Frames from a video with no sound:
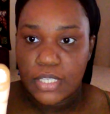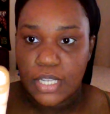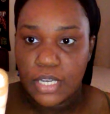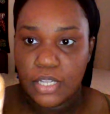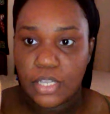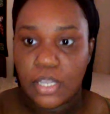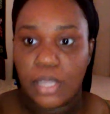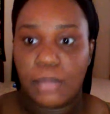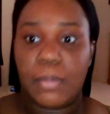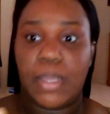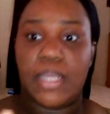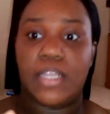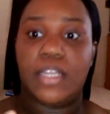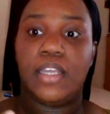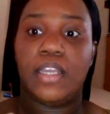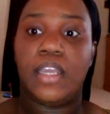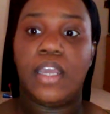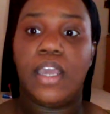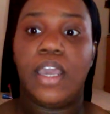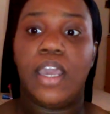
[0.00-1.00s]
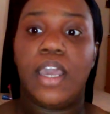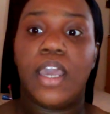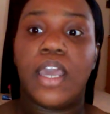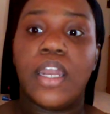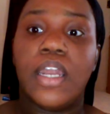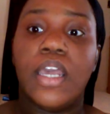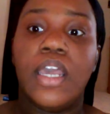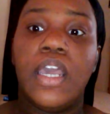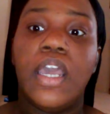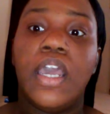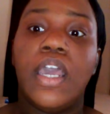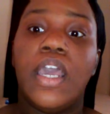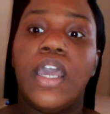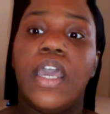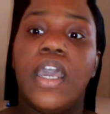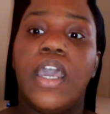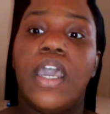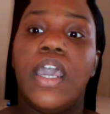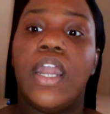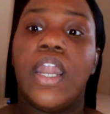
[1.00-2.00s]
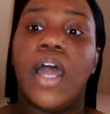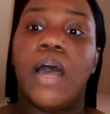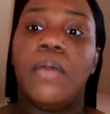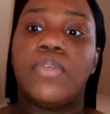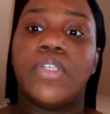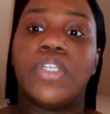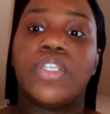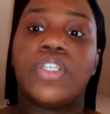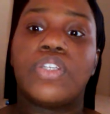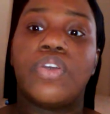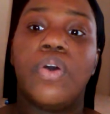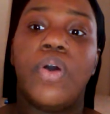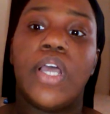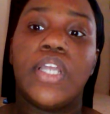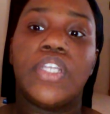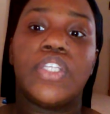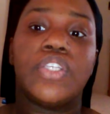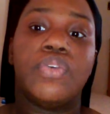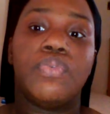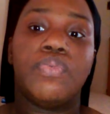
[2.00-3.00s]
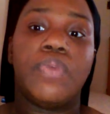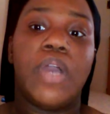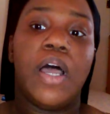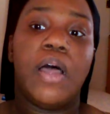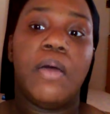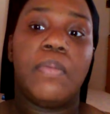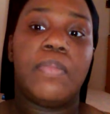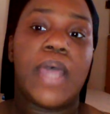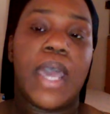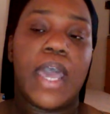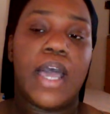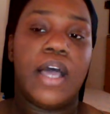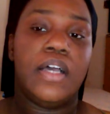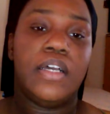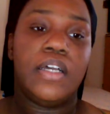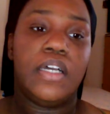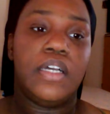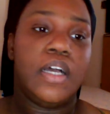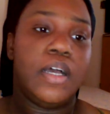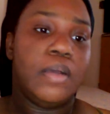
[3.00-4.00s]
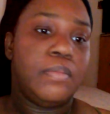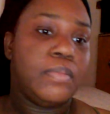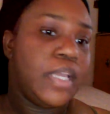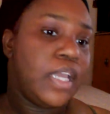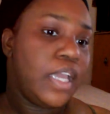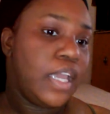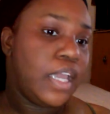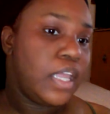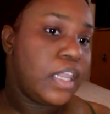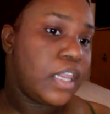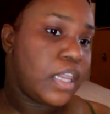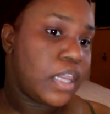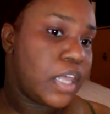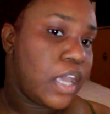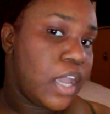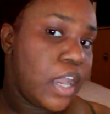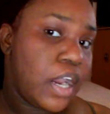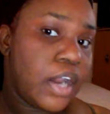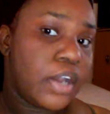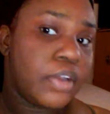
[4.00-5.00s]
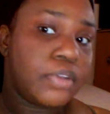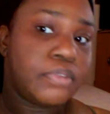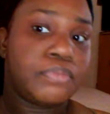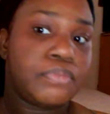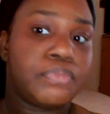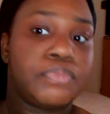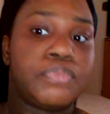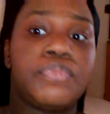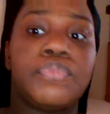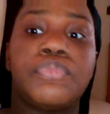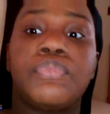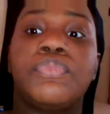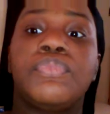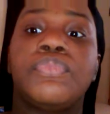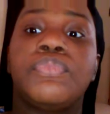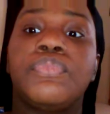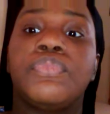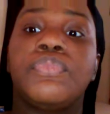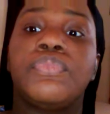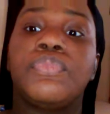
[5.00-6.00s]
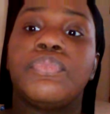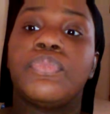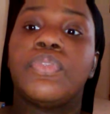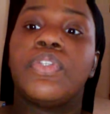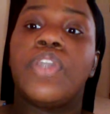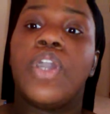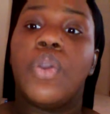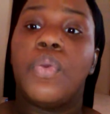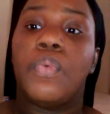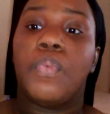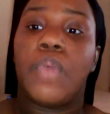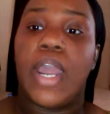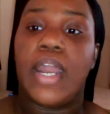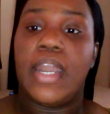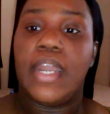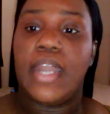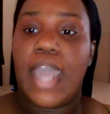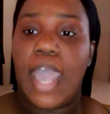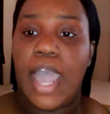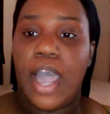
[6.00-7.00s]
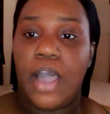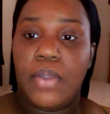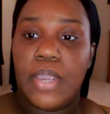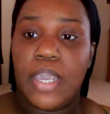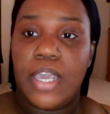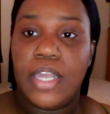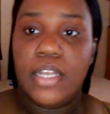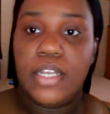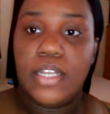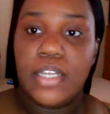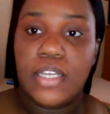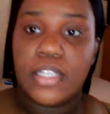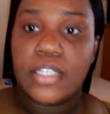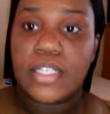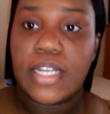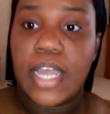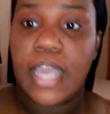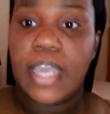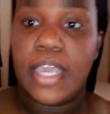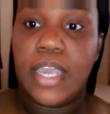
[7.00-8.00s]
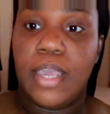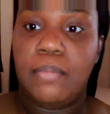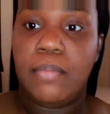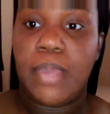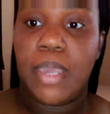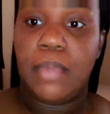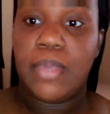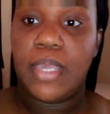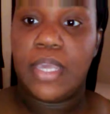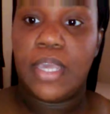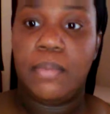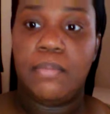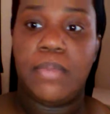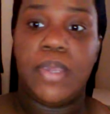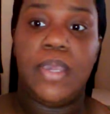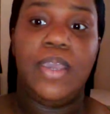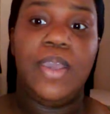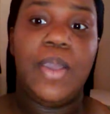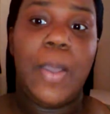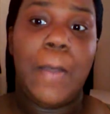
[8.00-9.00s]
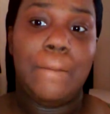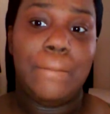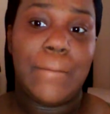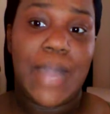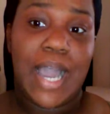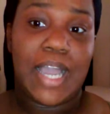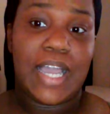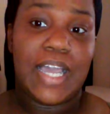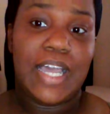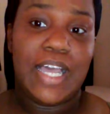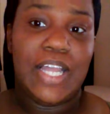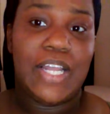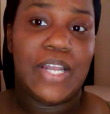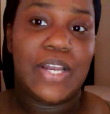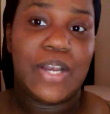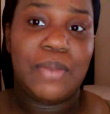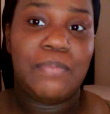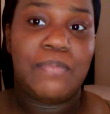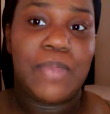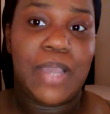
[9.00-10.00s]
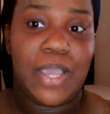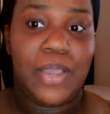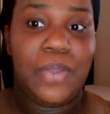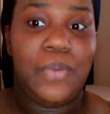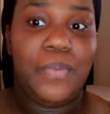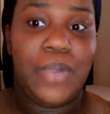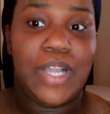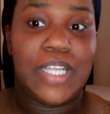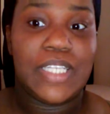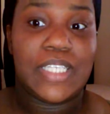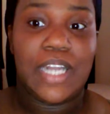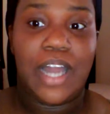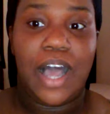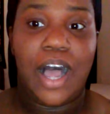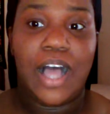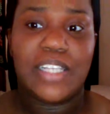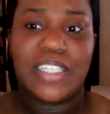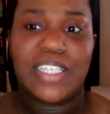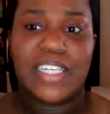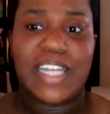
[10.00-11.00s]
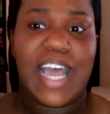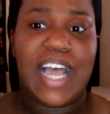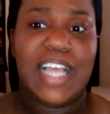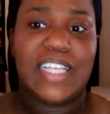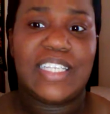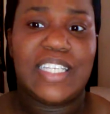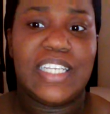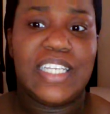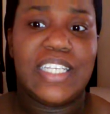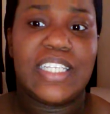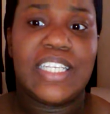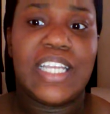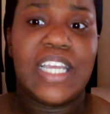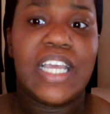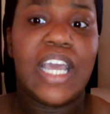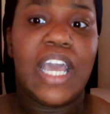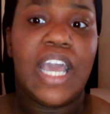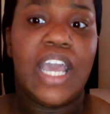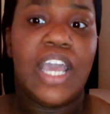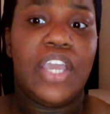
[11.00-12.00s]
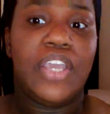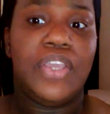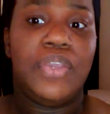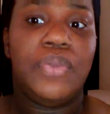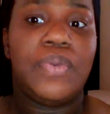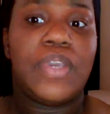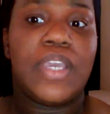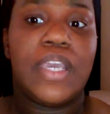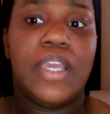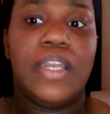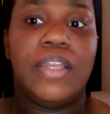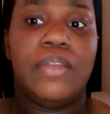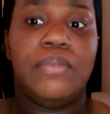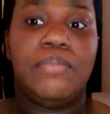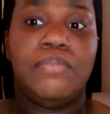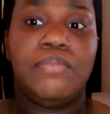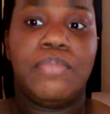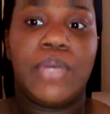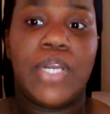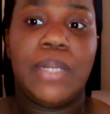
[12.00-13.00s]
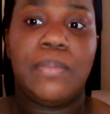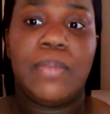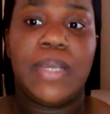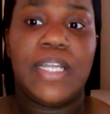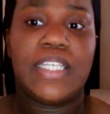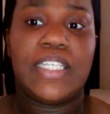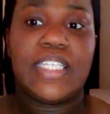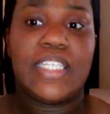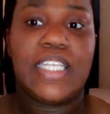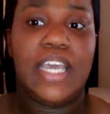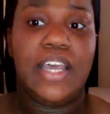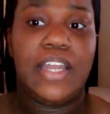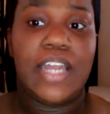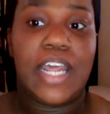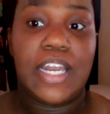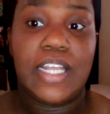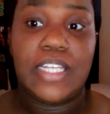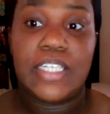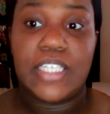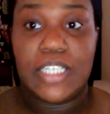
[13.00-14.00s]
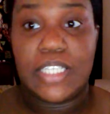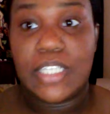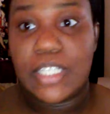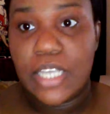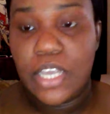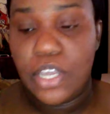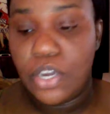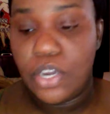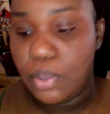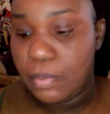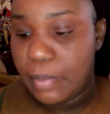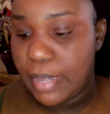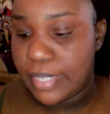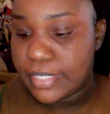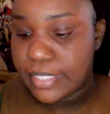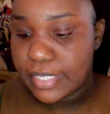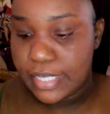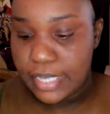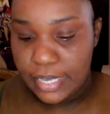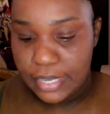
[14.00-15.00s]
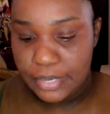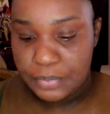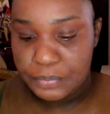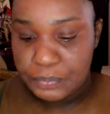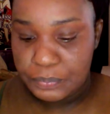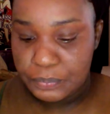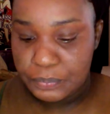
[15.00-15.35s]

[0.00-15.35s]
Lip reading: So look on my hand, and I'm just going to rub that up in there. Right now it looks like it maybe can be my color, but once it oxidizes, you can pretty much tell that it's just sitting on my skin.